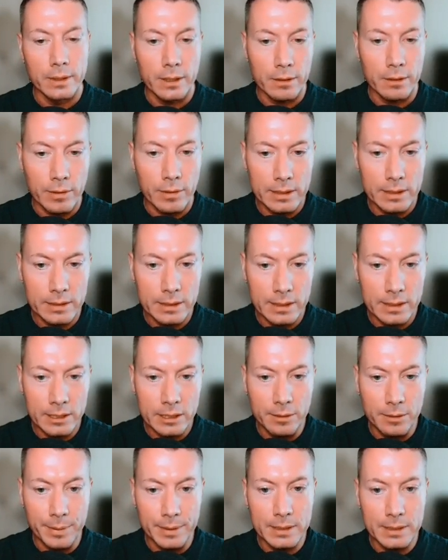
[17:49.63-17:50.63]
All right. So this
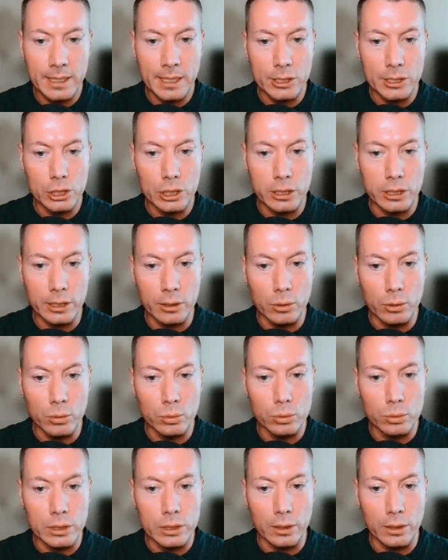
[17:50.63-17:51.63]
could potentially
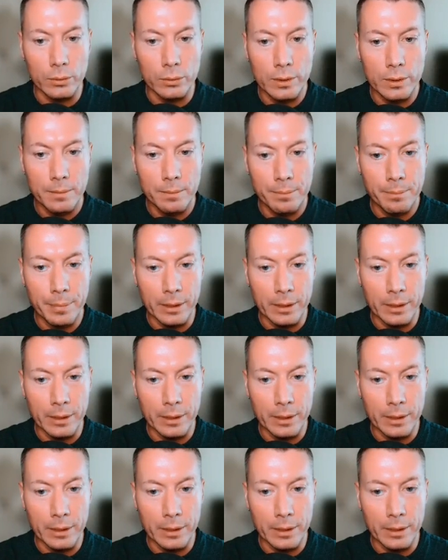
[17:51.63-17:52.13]
also